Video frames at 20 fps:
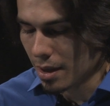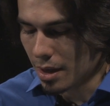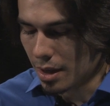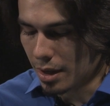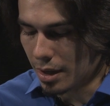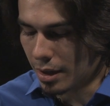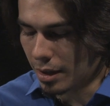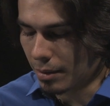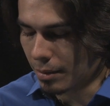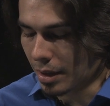
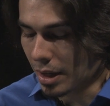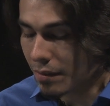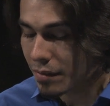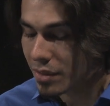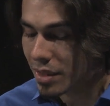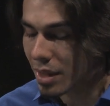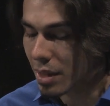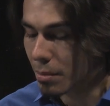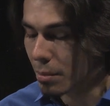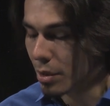Uh, if
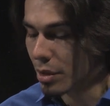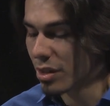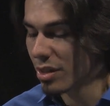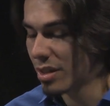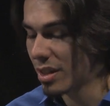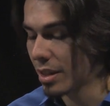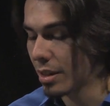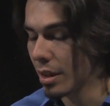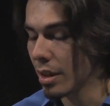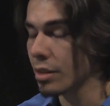said
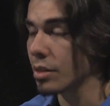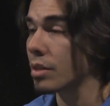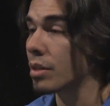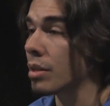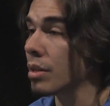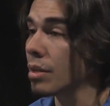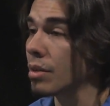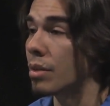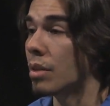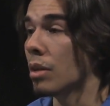emergency does
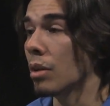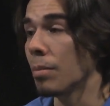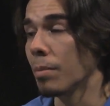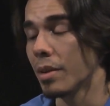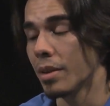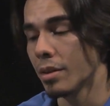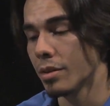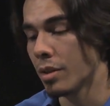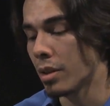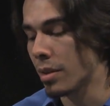occur, though, I mean,
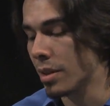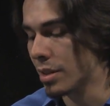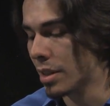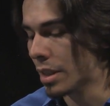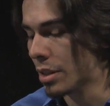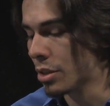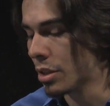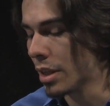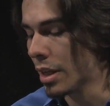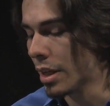there's always that
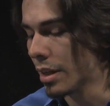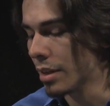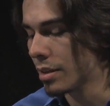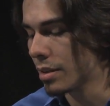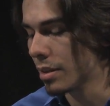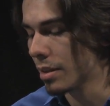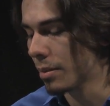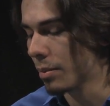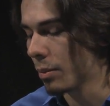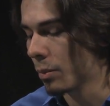chance.
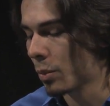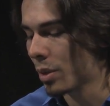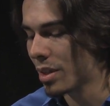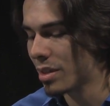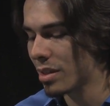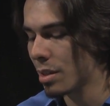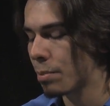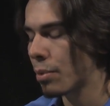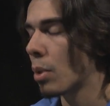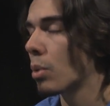What is
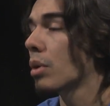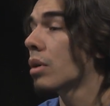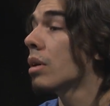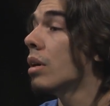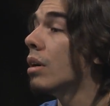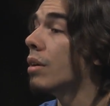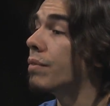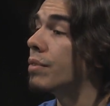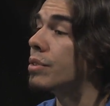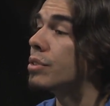the
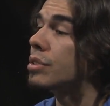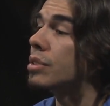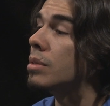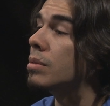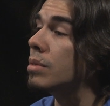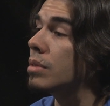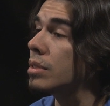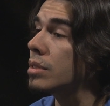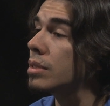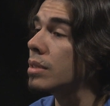protocol for
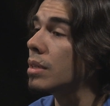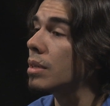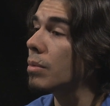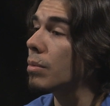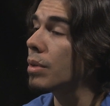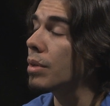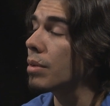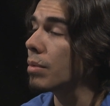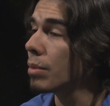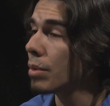students? What,
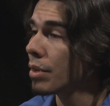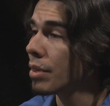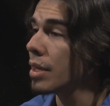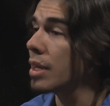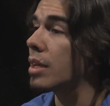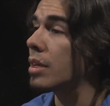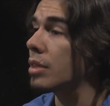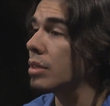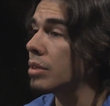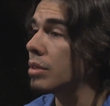what are they
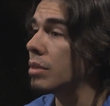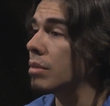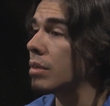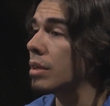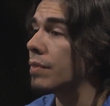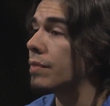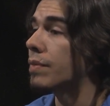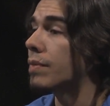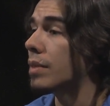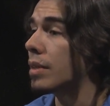going to do
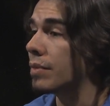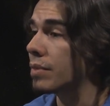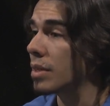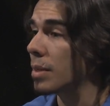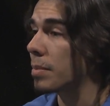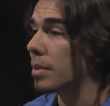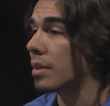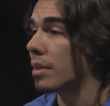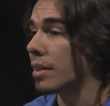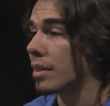if, if
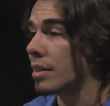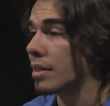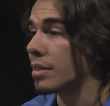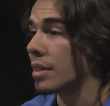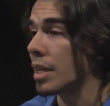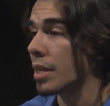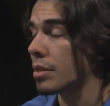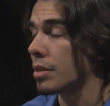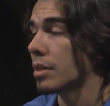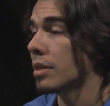something like this
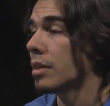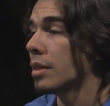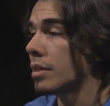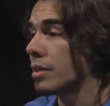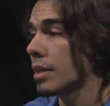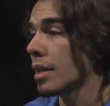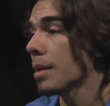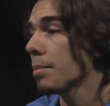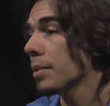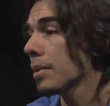actually does
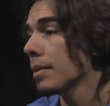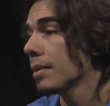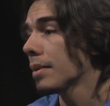happen?